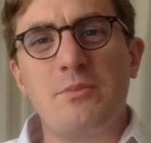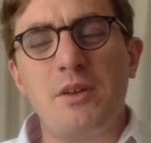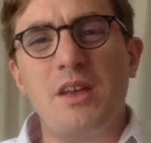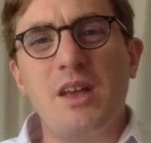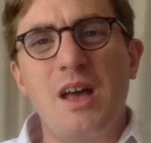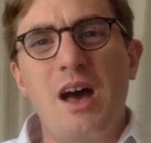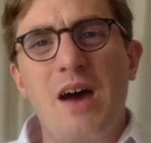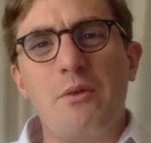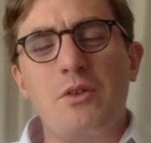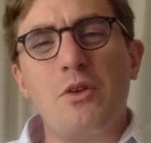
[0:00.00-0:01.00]
but
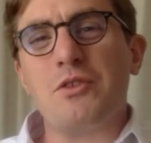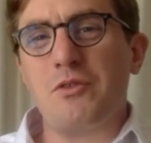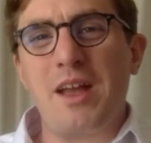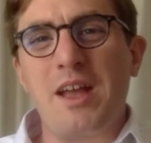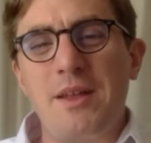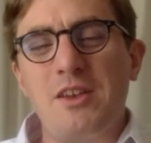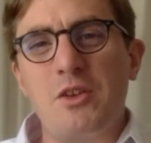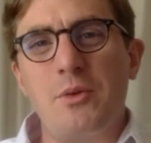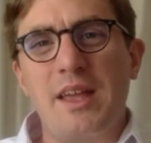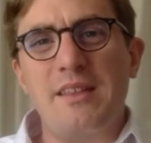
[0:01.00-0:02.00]
I would also recommend
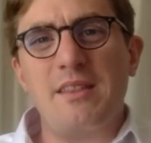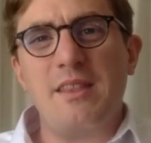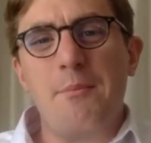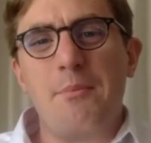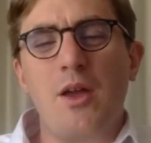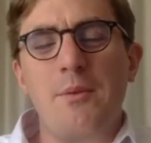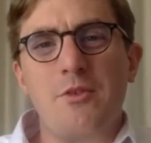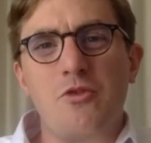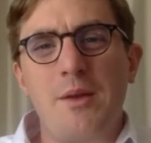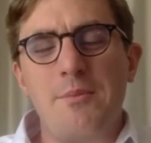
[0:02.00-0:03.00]
doing it in the
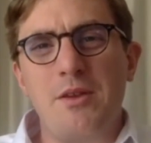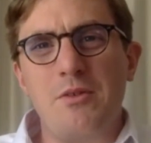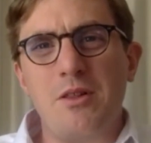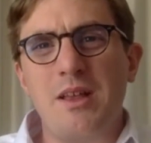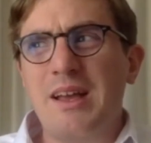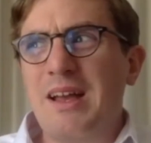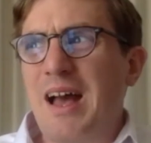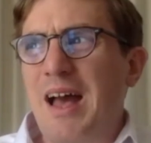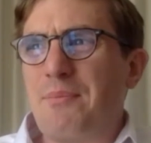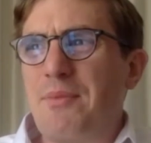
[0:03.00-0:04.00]
Employment Tribunal,
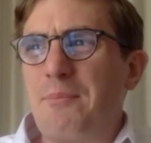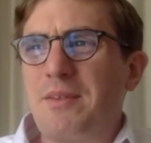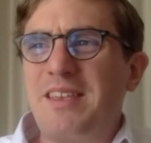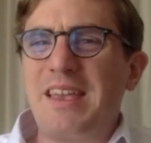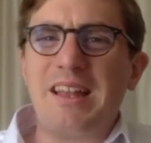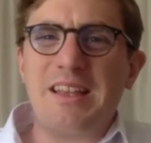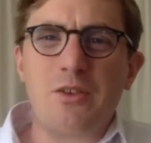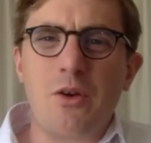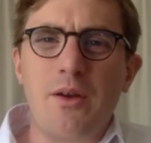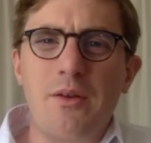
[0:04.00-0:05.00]
particularly
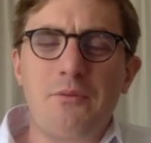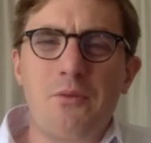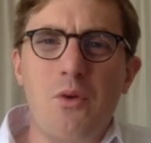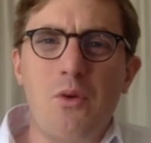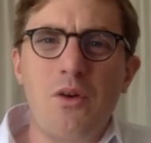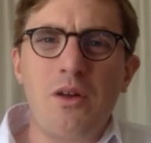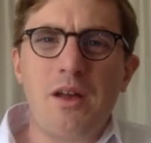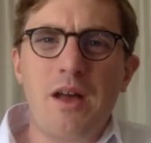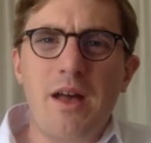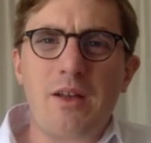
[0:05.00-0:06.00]
so for
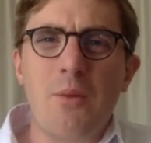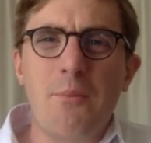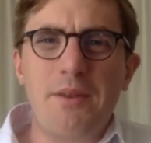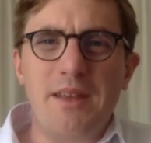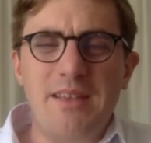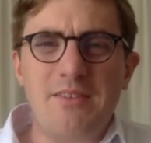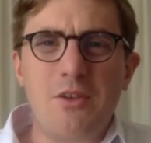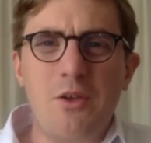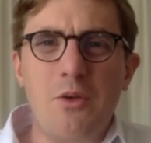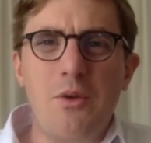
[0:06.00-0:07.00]
companies
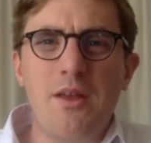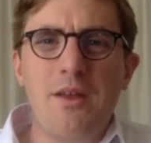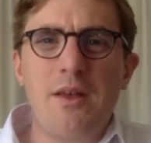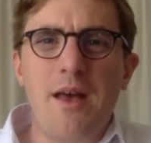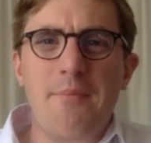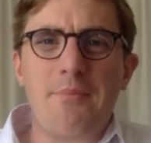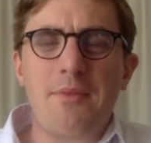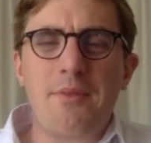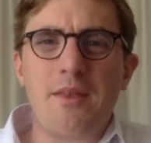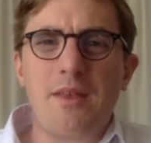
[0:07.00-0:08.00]
who,
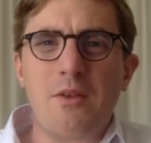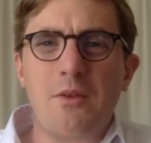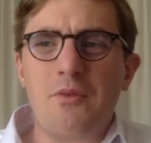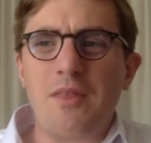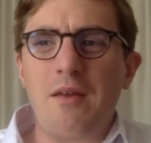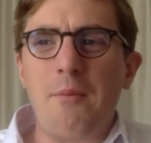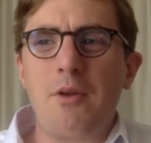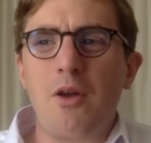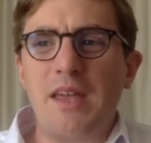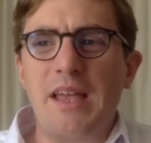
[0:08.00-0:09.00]
for their
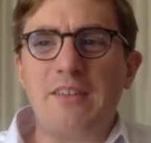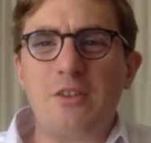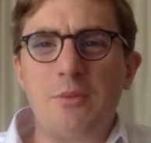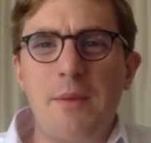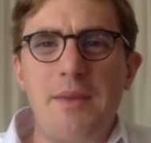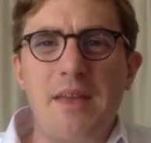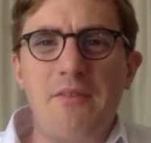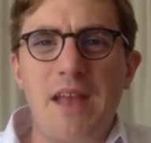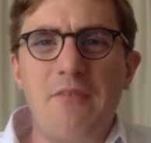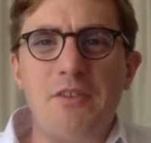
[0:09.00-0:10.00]
employees who may be
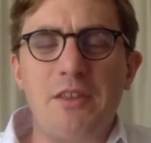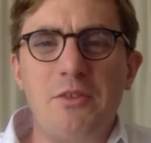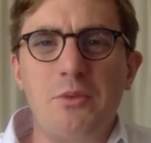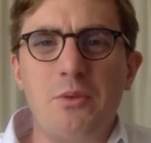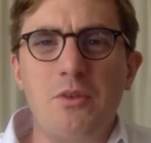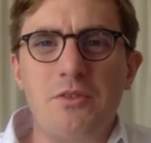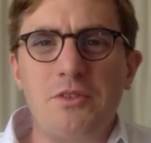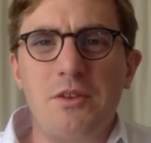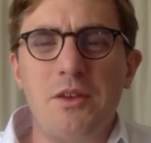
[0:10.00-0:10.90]
giving evidence, will want to